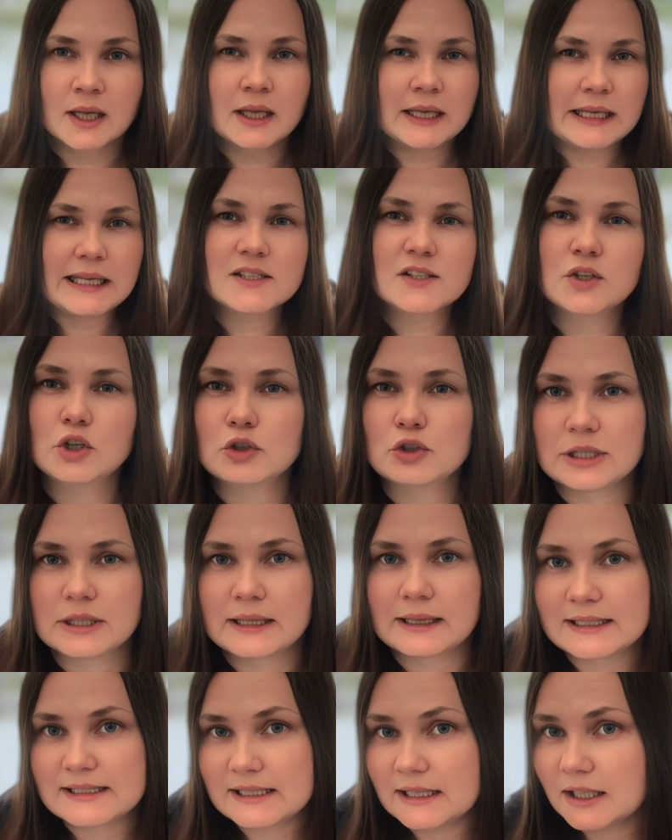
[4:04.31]
It's usually
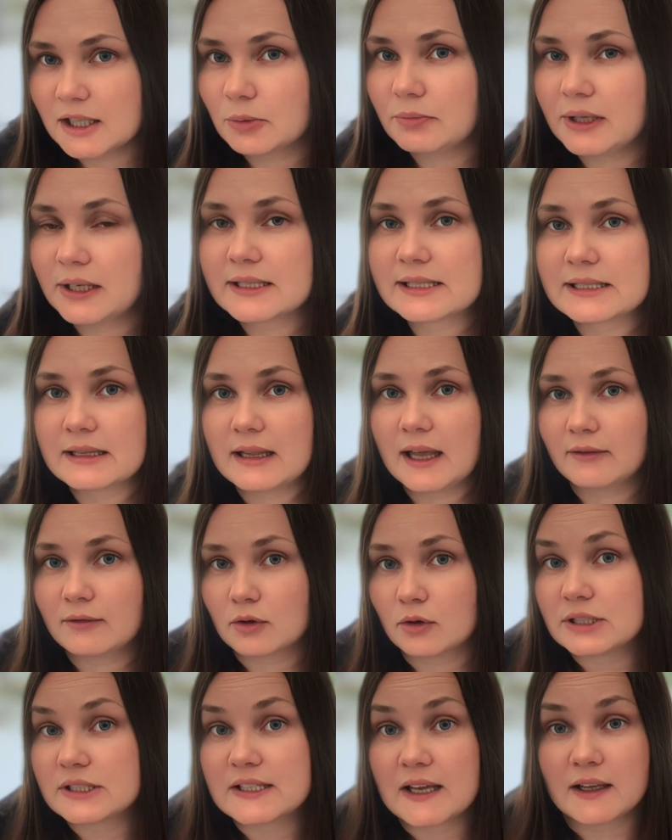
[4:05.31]
the single biggest lever
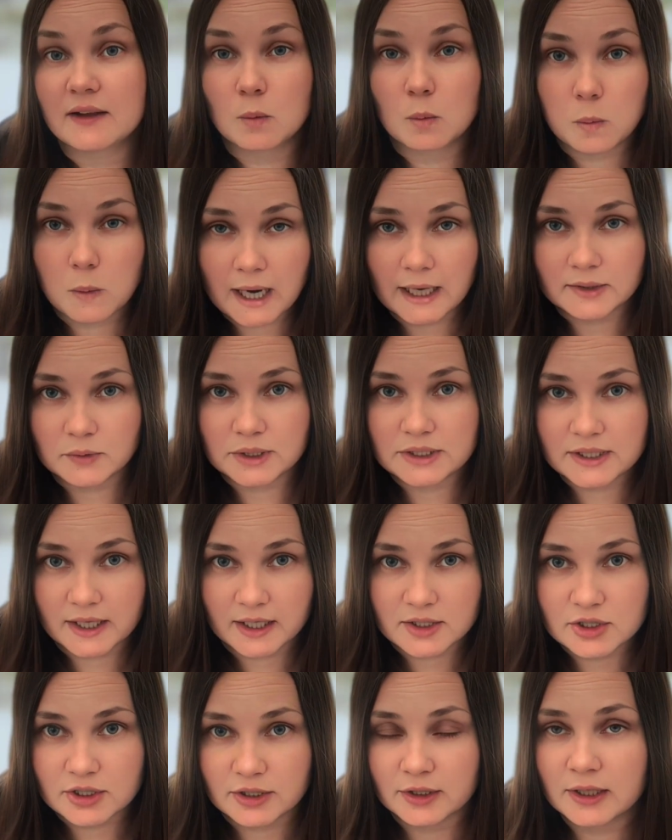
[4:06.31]
on day 1
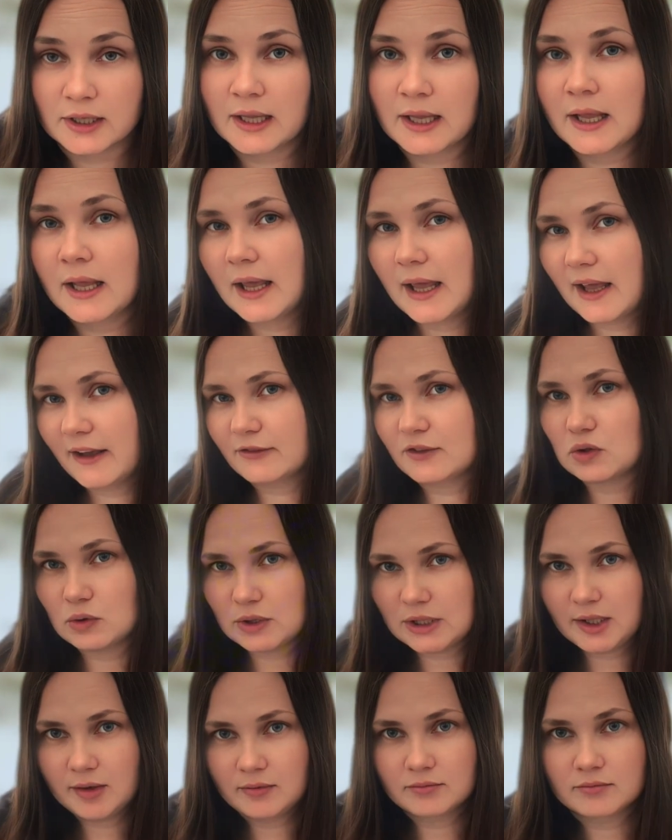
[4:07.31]
retention.
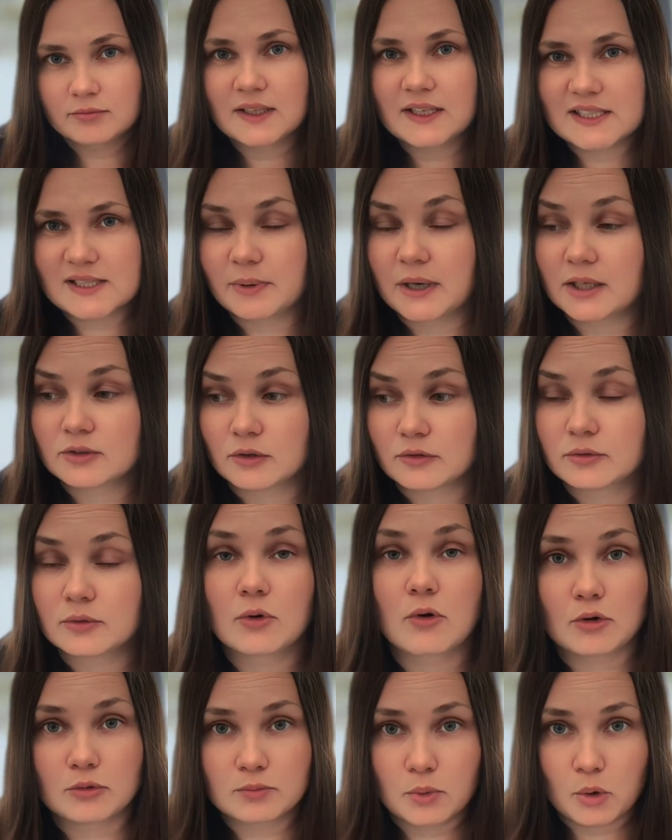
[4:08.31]
FTUE is part of
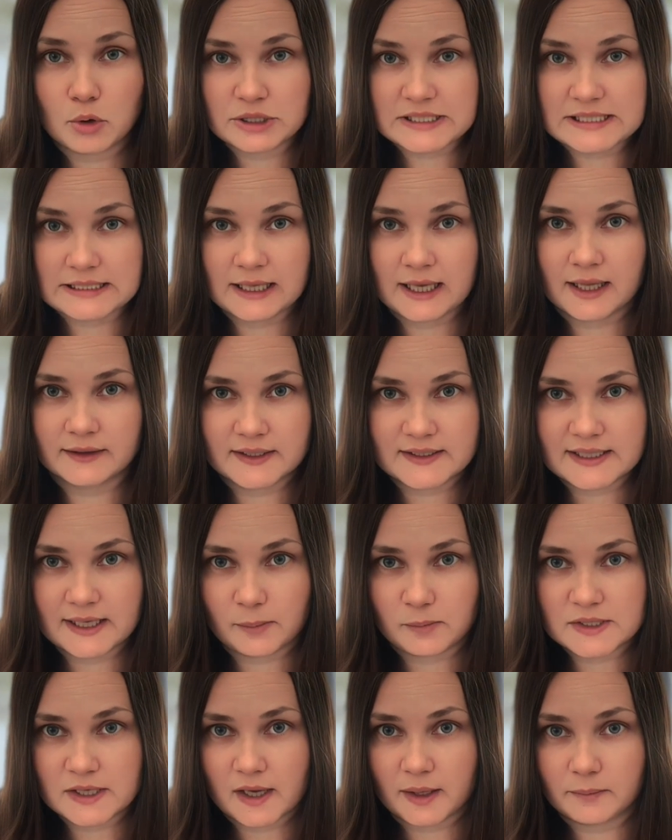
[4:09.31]
onboarding at the same
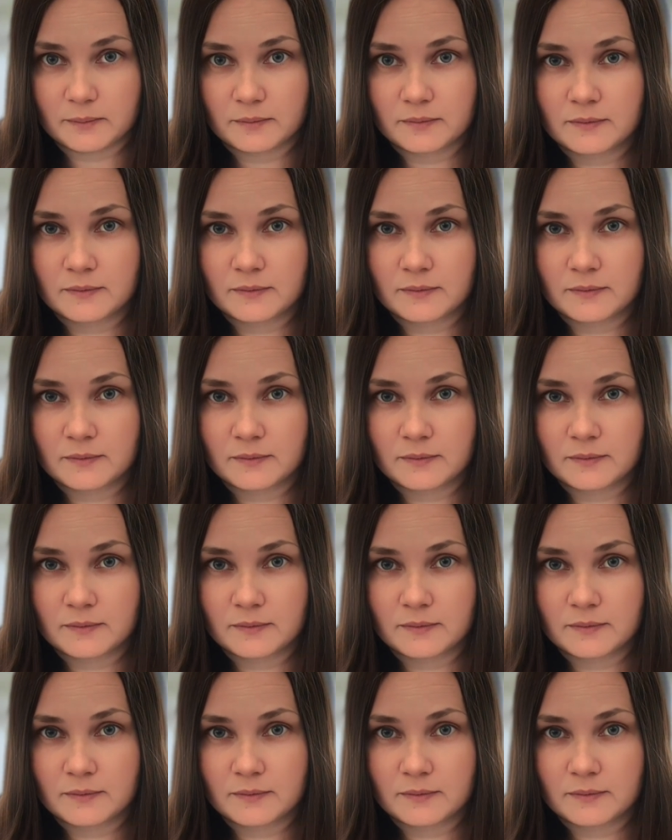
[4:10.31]
time.